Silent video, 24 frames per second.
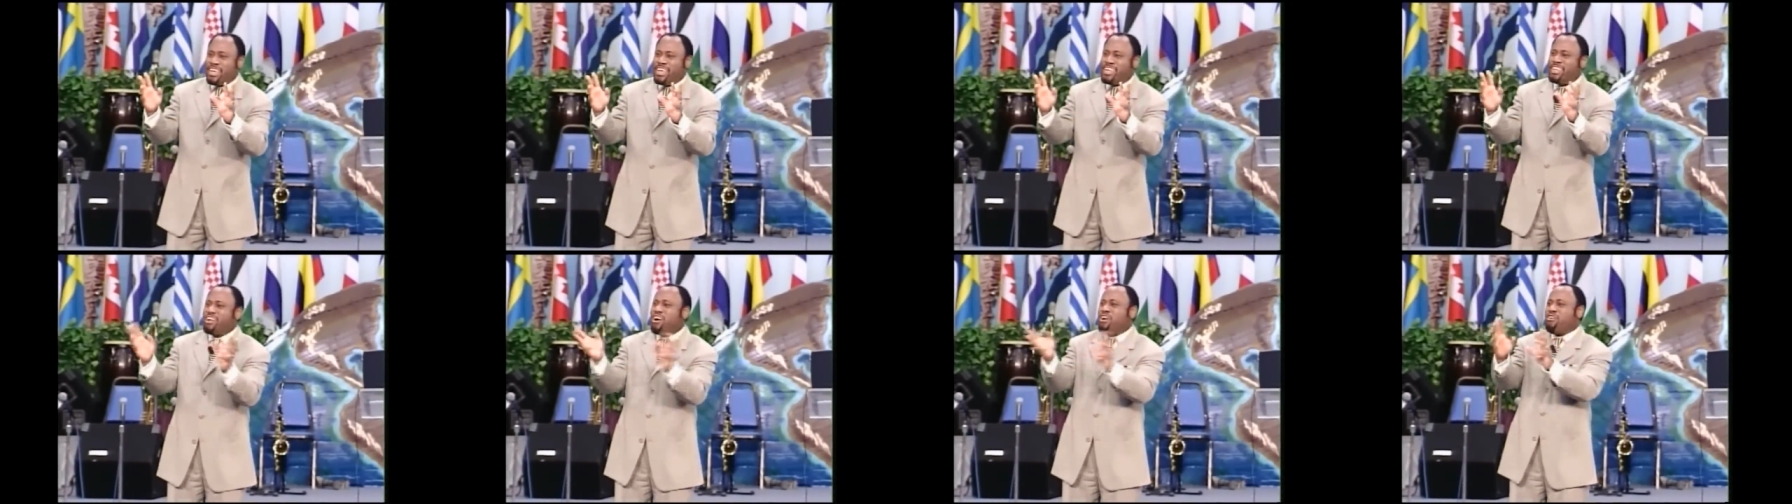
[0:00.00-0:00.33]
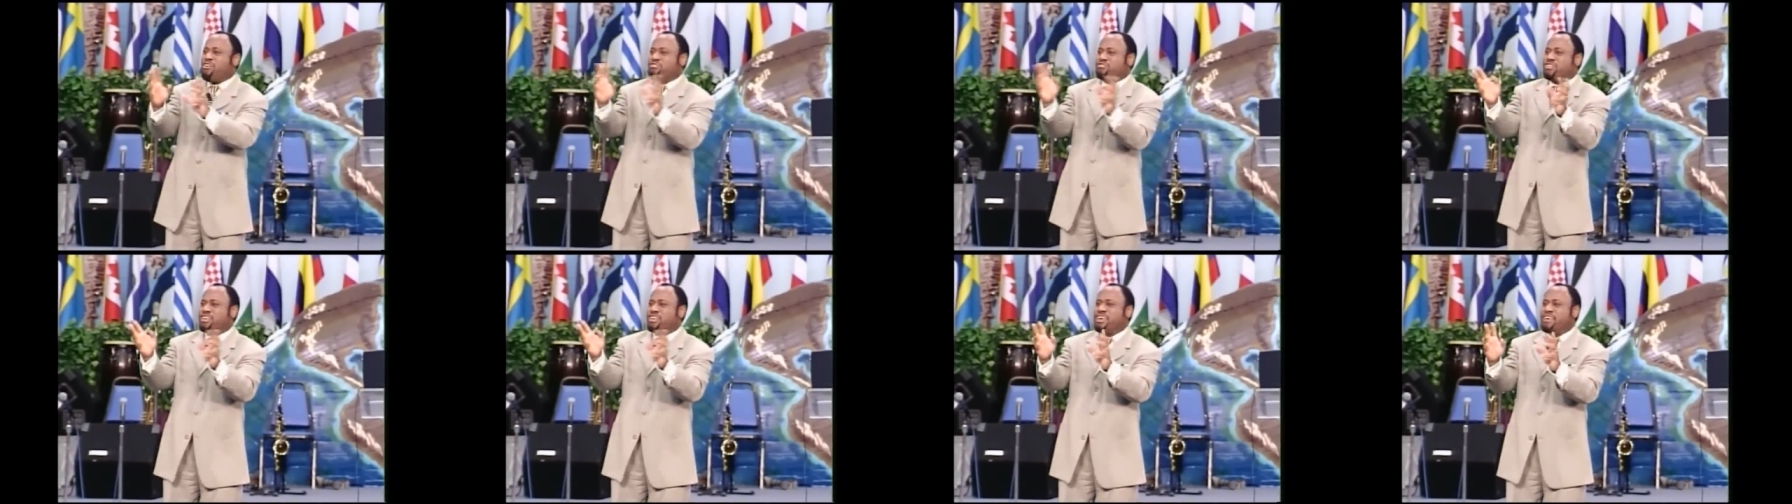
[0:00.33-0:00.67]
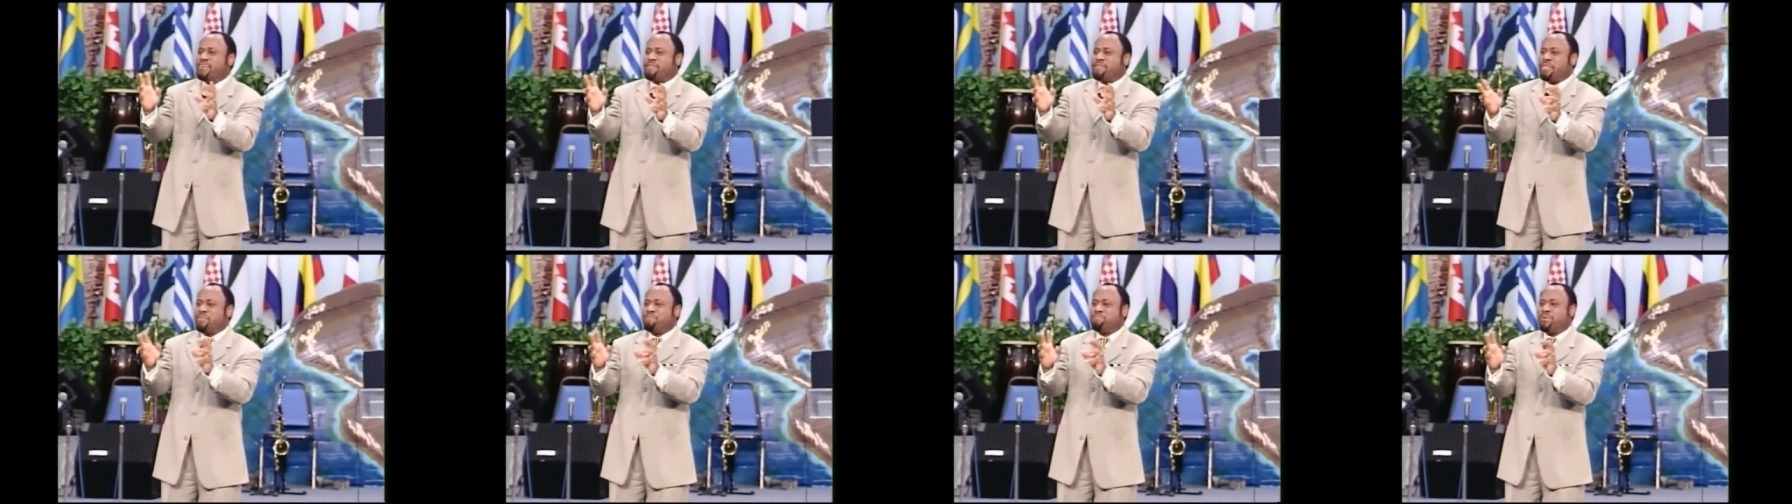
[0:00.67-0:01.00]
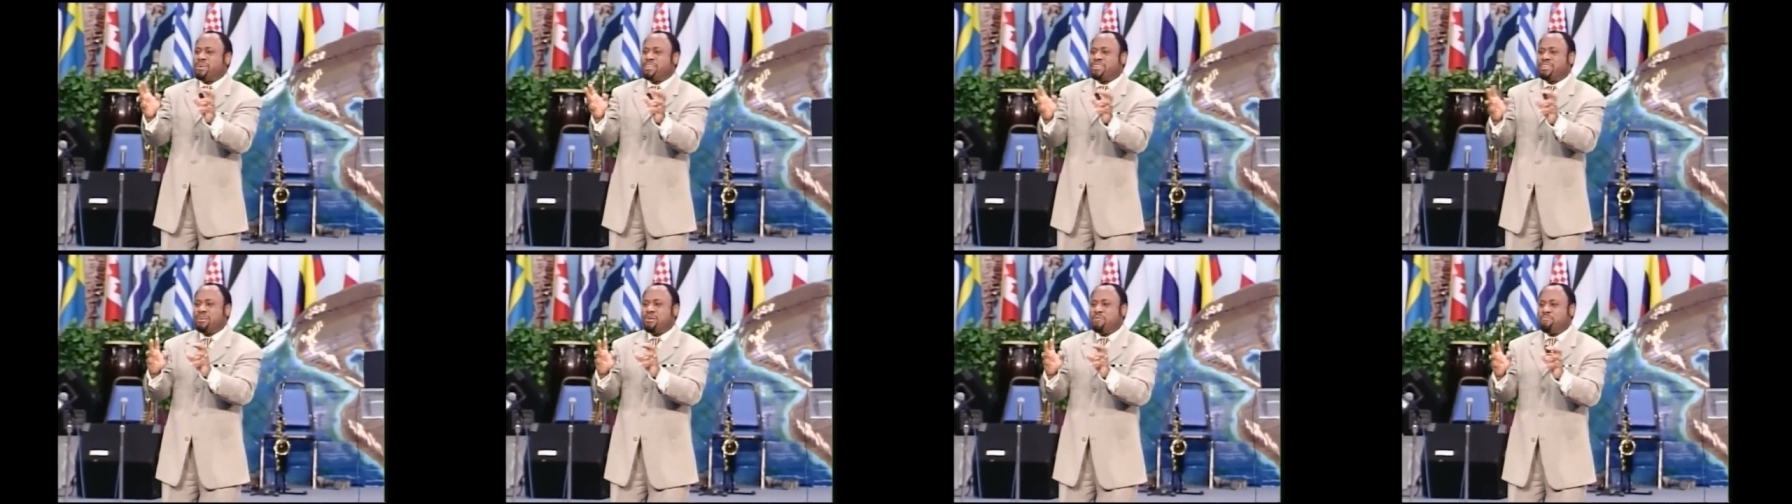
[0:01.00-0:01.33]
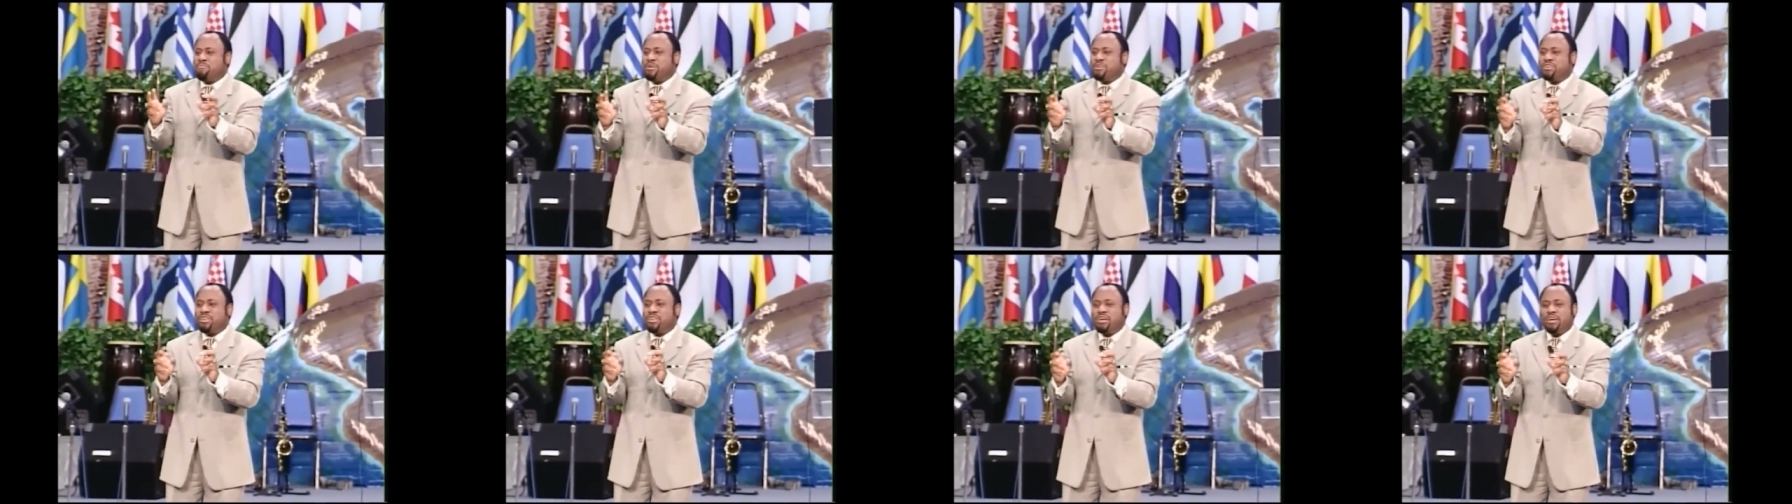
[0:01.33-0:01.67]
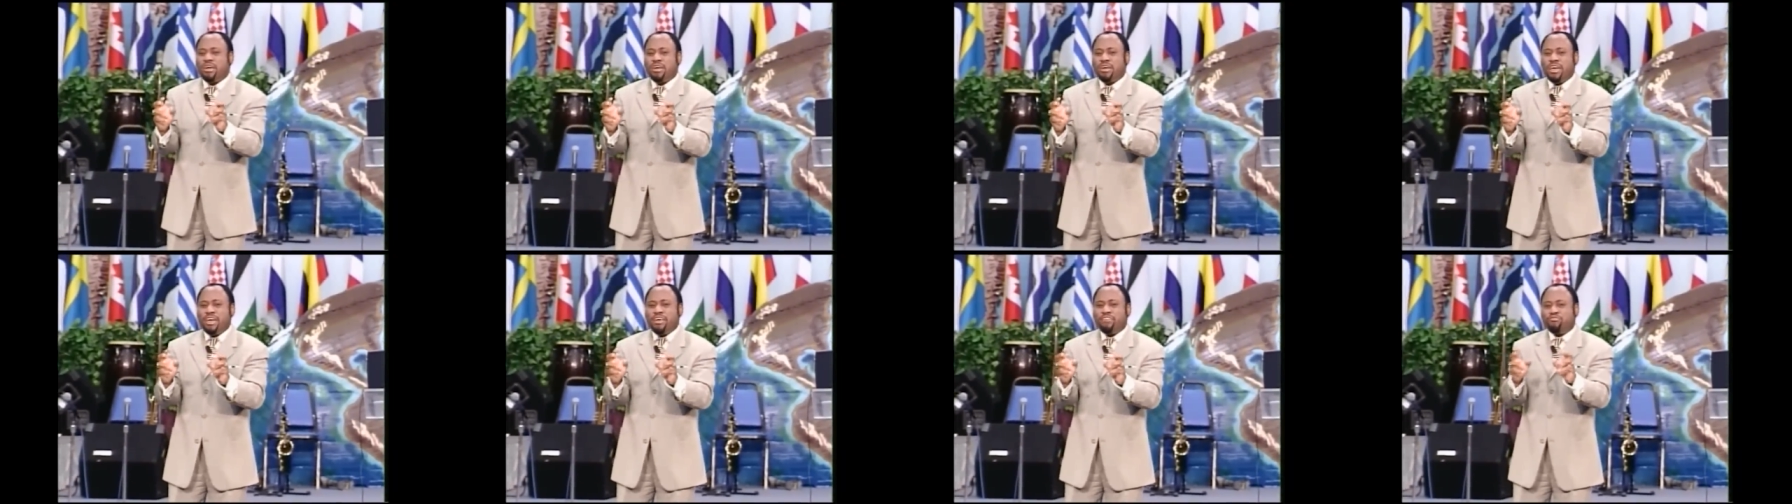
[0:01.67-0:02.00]
He knows, but, but
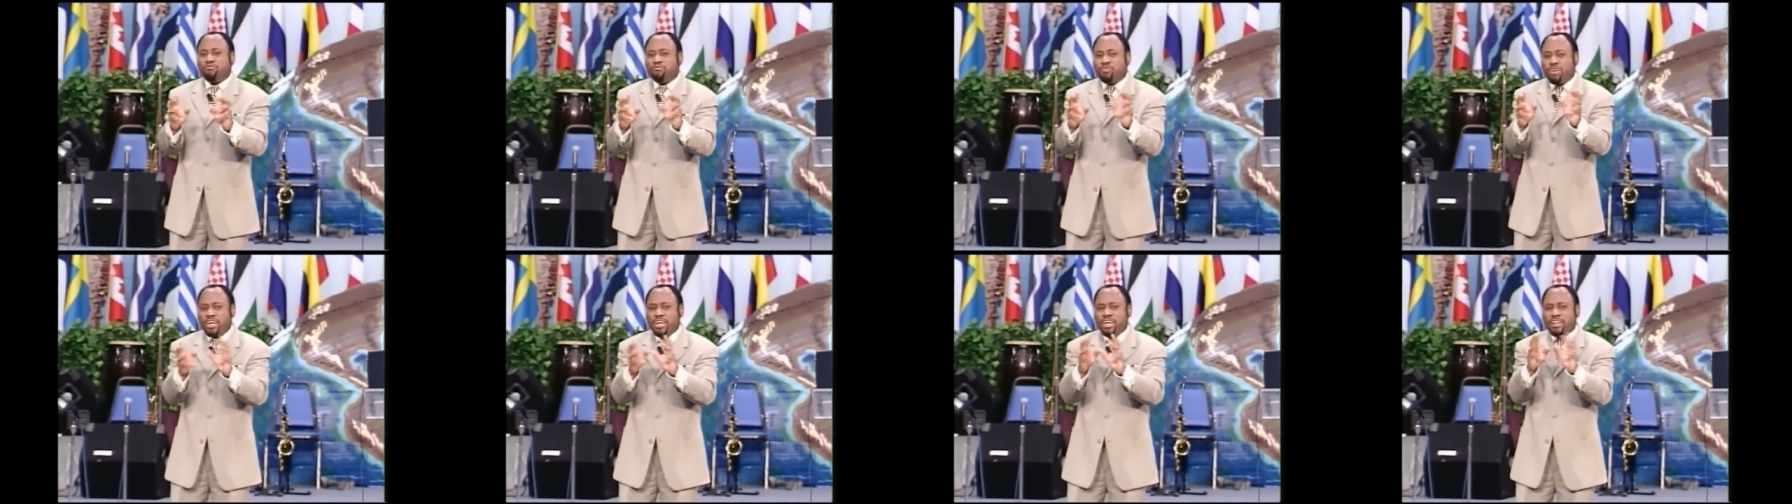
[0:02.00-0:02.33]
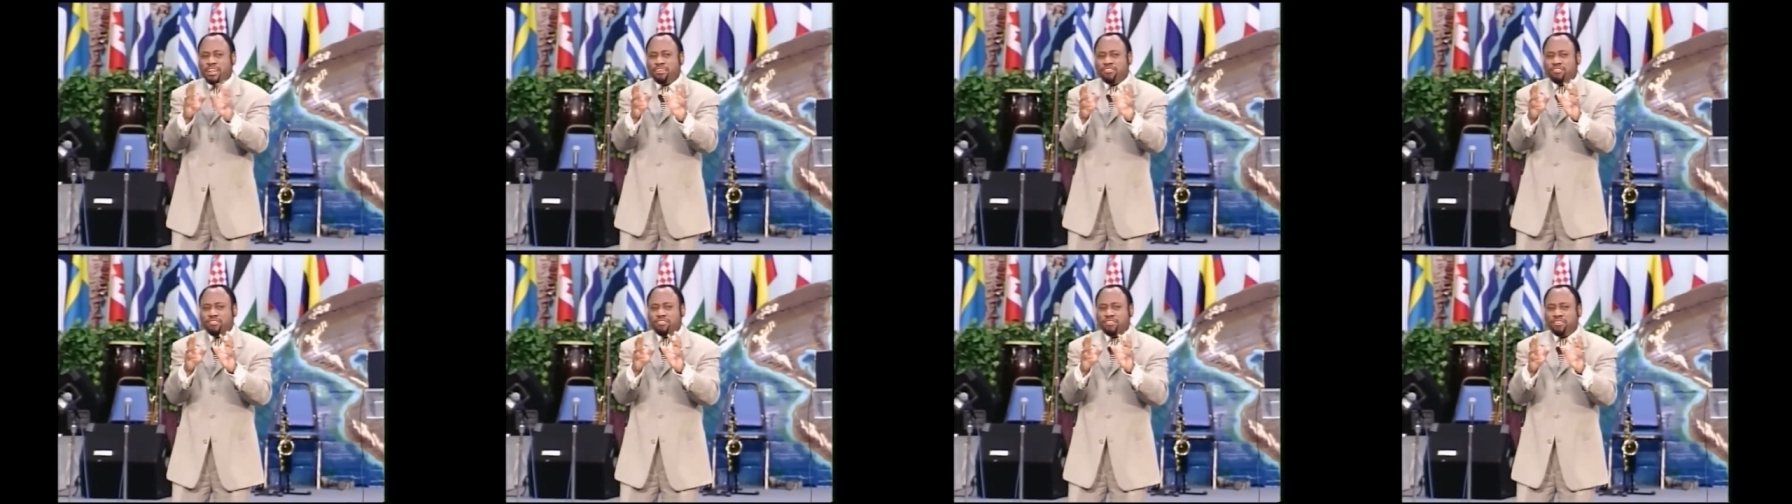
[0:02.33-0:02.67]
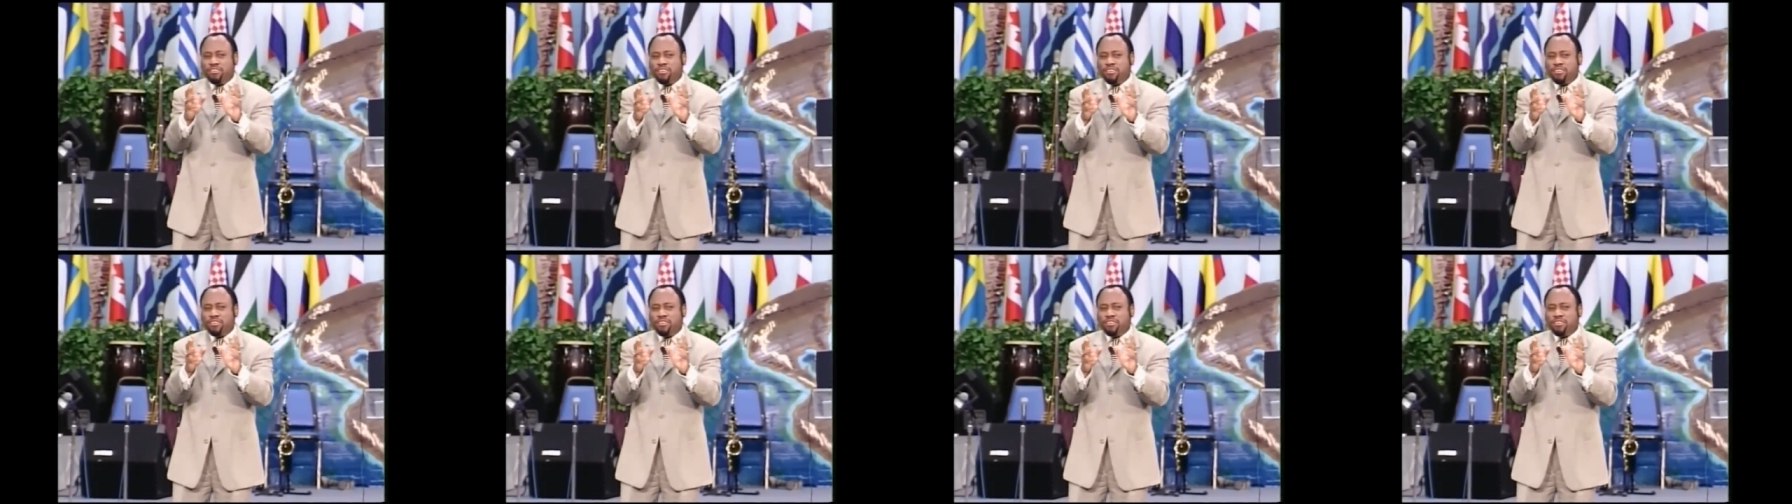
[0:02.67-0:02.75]
his real